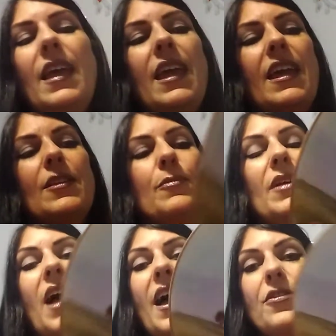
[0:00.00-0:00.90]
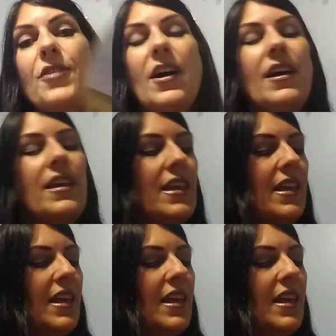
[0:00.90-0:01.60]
And but I thought